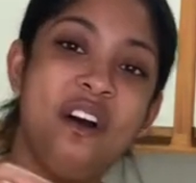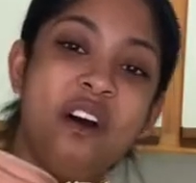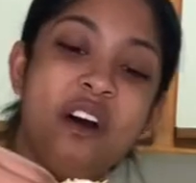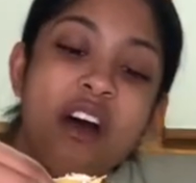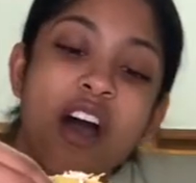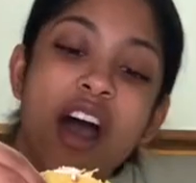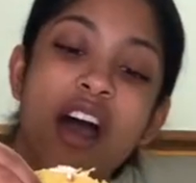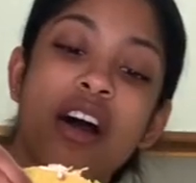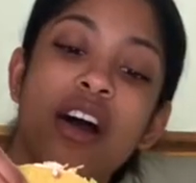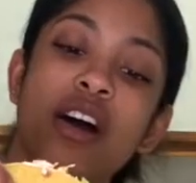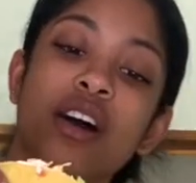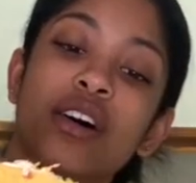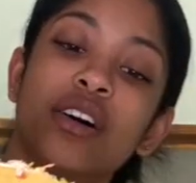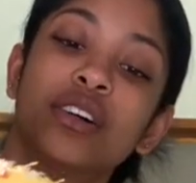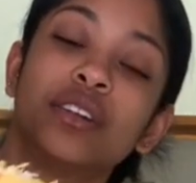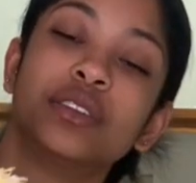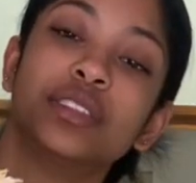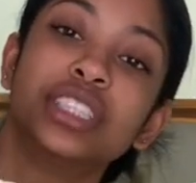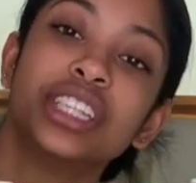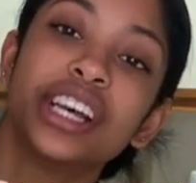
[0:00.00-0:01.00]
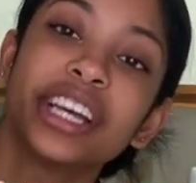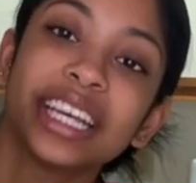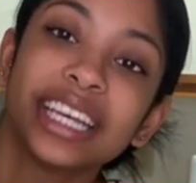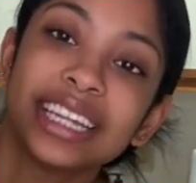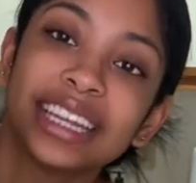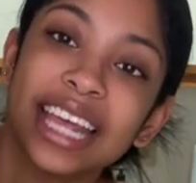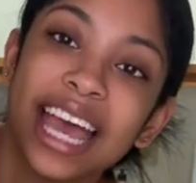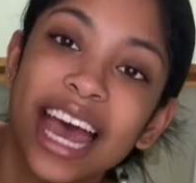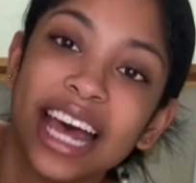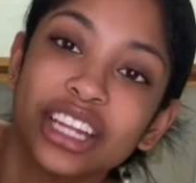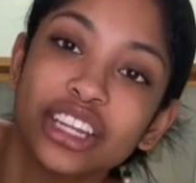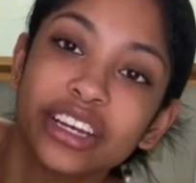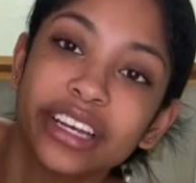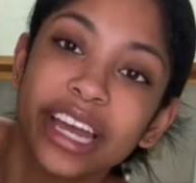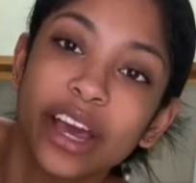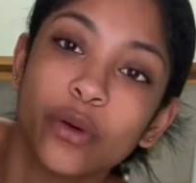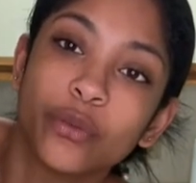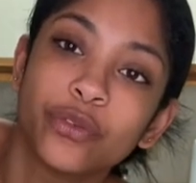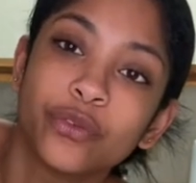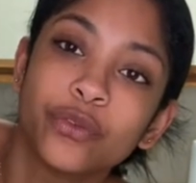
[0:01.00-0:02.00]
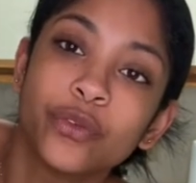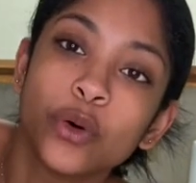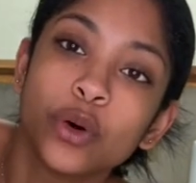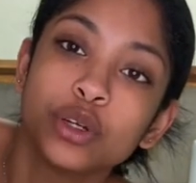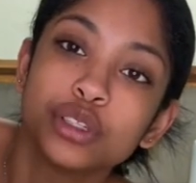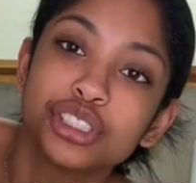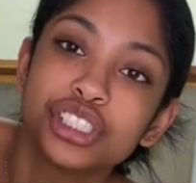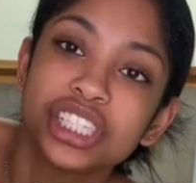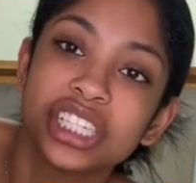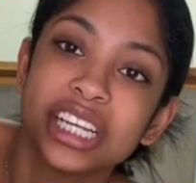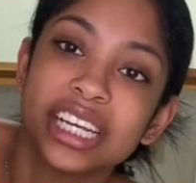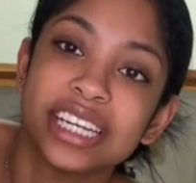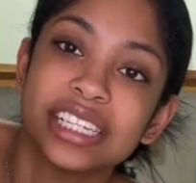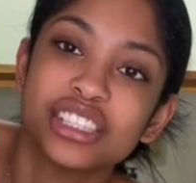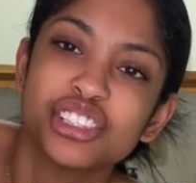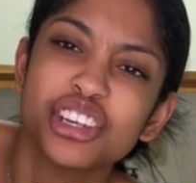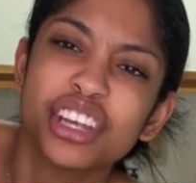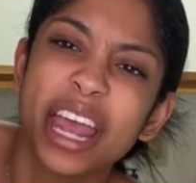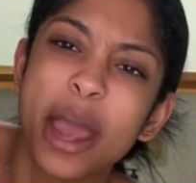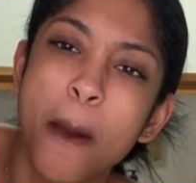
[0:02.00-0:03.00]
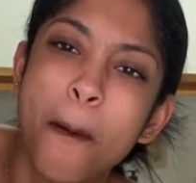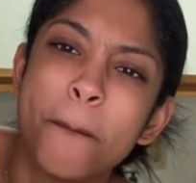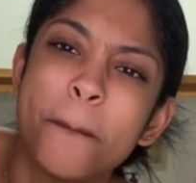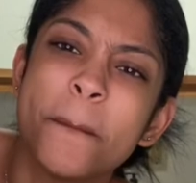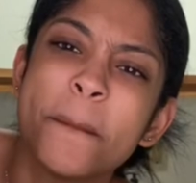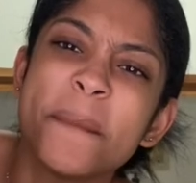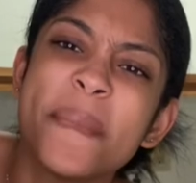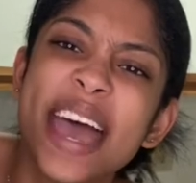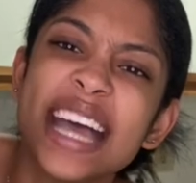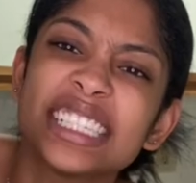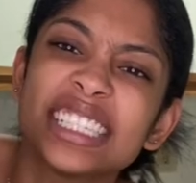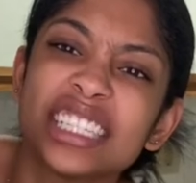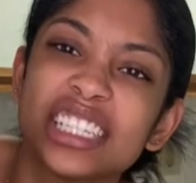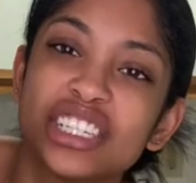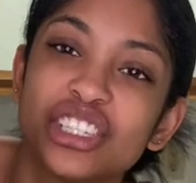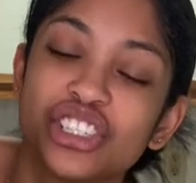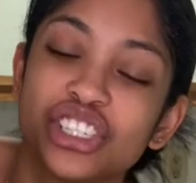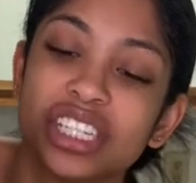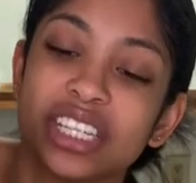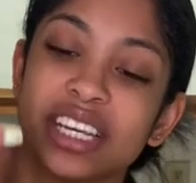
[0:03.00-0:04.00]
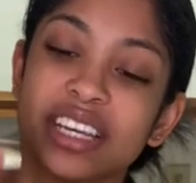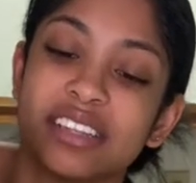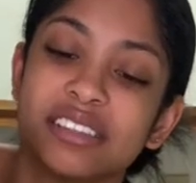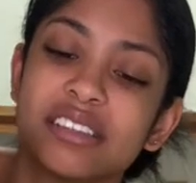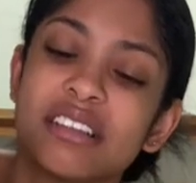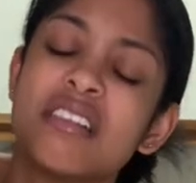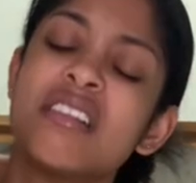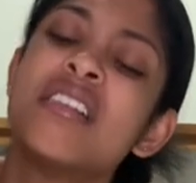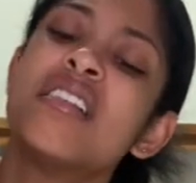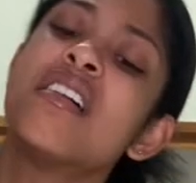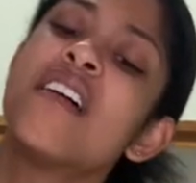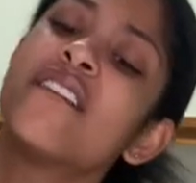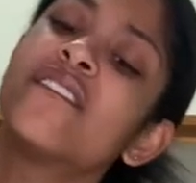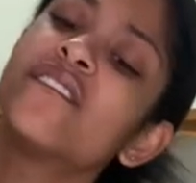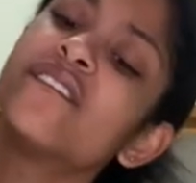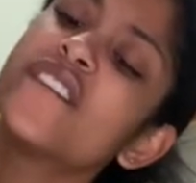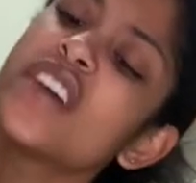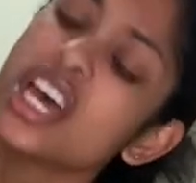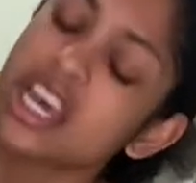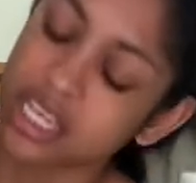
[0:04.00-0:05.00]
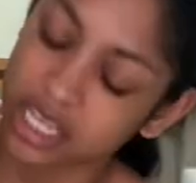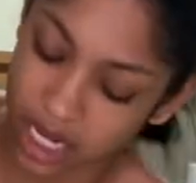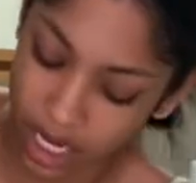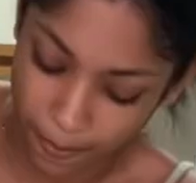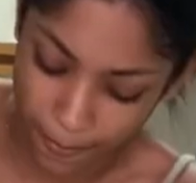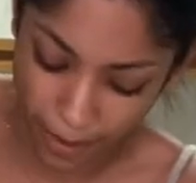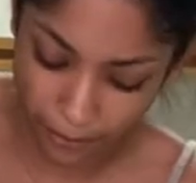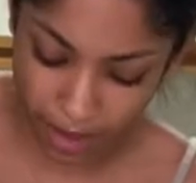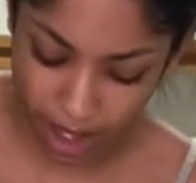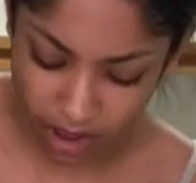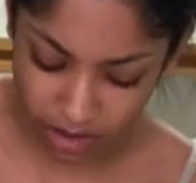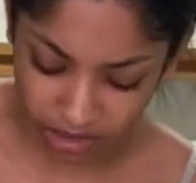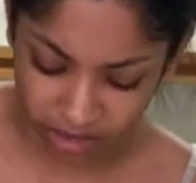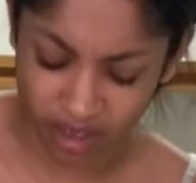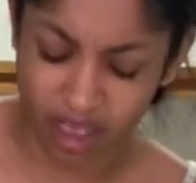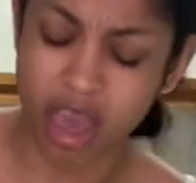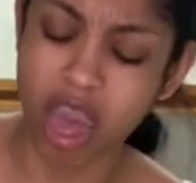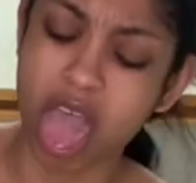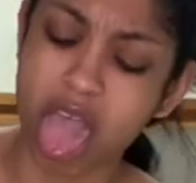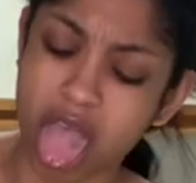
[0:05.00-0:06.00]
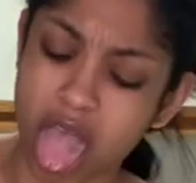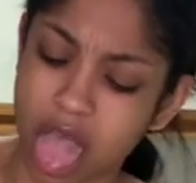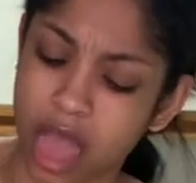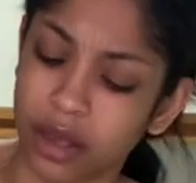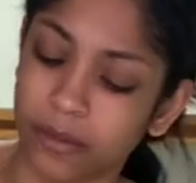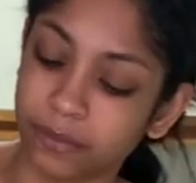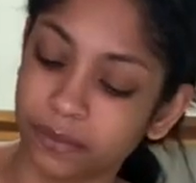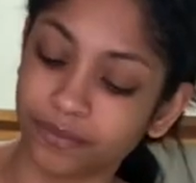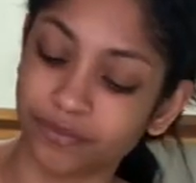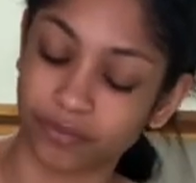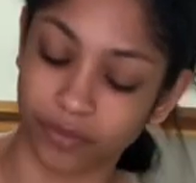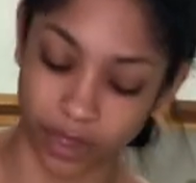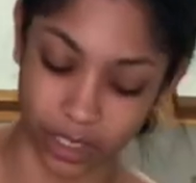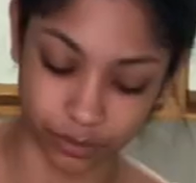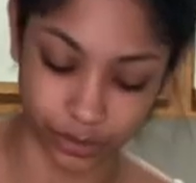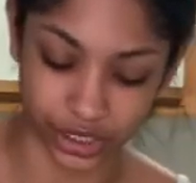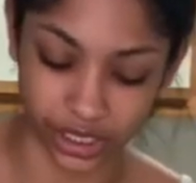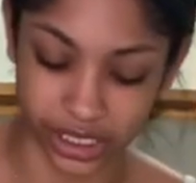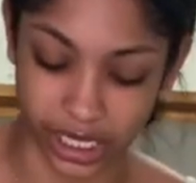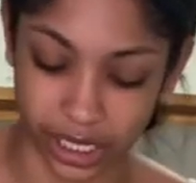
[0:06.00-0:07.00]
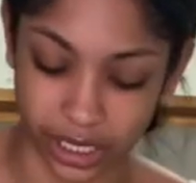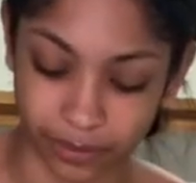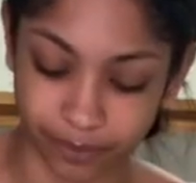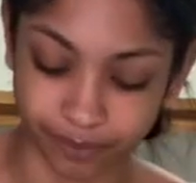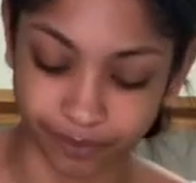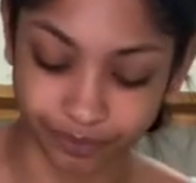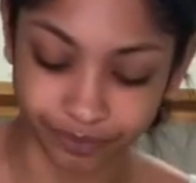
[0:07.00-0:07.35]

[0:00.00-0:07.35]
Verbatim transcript: Oh, look at that. Look how full she is. Look how messy she is. Uh fuck, get in my mouth. Eh, I'm just kidding.